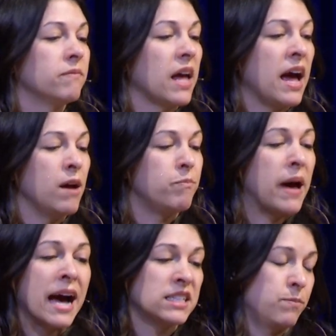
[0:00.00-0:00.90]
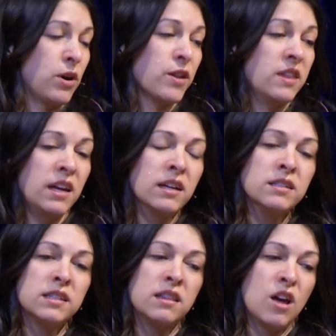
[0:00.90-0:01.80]
I packed up our
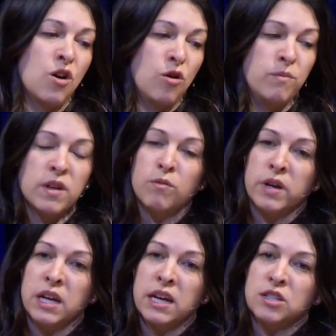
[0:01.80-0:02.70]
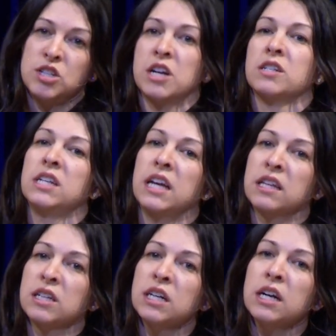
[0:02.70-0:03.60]
things in the home that we had shared
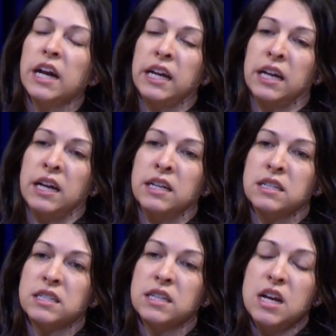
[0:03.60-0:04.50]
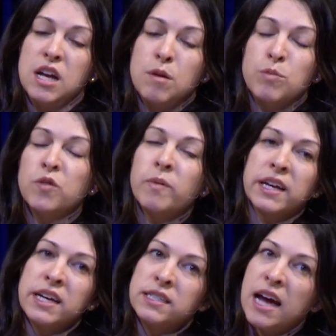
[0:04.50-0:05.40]
together and moved my
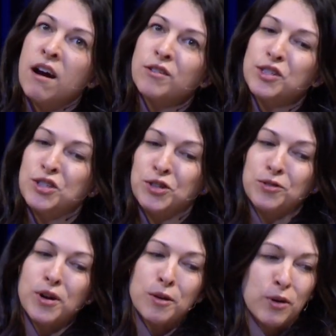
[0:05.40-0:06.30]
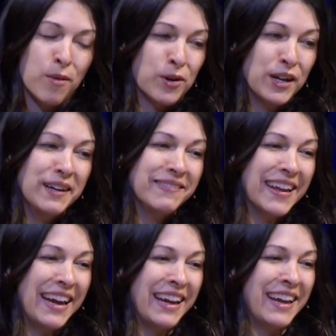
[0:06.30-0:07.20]
kids out to our property.
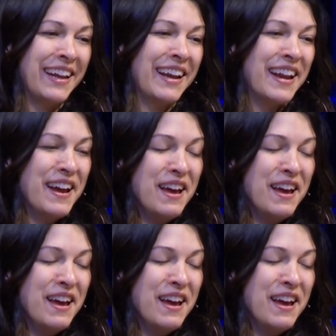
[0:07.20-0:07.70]
And